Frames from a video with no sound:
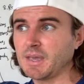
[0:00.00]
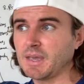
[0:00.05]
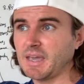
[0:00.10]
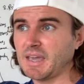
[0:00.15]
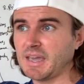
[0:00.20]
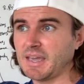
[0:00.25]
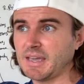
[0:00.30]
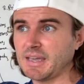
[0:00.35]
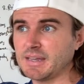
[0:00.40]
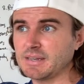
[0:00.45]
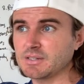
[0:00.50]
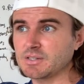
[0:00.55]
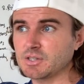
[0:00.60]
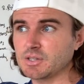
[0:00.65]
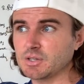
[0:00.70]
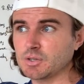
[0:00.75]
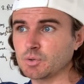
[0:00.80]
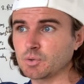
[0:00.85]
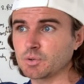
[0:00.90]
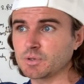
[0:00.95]
and
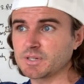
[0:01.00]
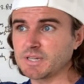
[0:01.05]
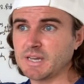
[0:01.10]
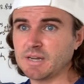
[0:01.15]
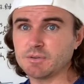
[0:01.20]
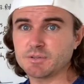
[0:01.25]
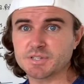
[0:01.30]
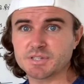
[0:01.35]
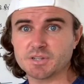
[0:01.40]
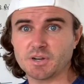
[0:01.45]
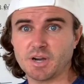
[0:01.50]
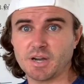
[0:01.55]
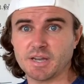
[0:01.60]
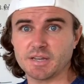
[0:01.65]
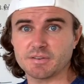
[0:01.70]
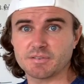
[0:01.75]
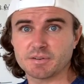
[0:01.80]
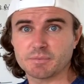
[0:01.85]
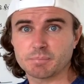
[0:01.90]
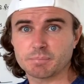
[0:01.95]
your
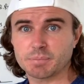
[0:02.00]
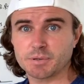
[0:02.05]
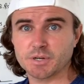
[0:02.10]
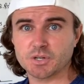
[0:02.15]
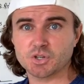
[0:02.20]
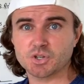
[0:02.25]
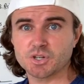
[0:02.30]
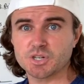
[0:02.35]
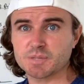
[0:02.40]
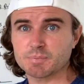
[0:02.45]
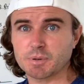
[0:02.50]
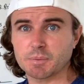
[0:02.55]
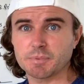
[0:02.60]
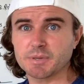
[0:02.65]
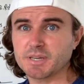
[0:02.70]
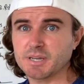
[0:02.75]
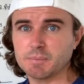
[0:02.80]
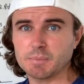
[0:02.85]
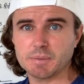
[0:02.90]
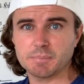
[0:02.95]
downside prediction is probably
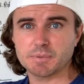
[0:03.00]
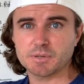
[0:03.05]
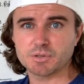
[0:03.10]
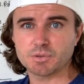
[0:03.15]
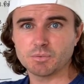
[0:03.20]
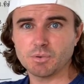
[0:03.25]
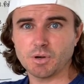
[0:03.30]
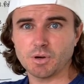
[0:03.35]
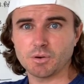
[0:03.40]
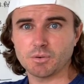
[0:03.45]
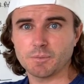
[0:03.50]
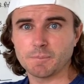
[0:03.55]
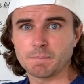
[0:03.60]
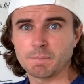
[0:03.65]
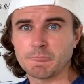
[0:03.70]
going to be a bit too low.